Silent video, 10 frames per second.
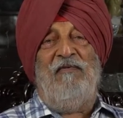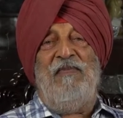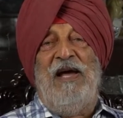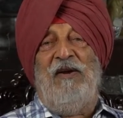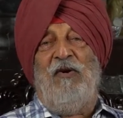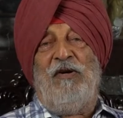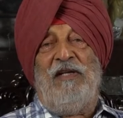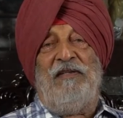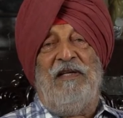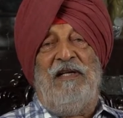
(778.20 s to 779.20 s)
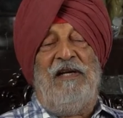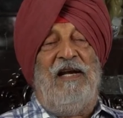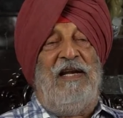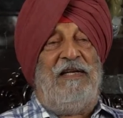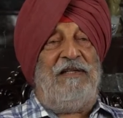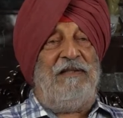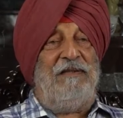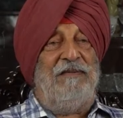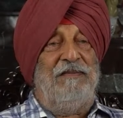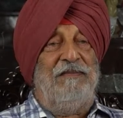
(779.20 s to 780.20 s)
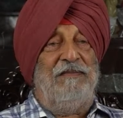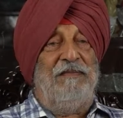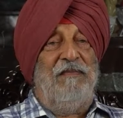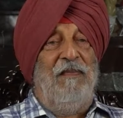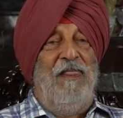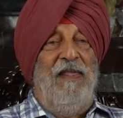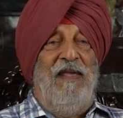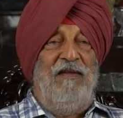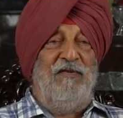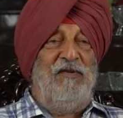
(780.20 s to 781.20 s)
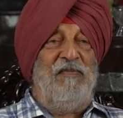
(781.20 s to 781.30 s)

my orders a little later. So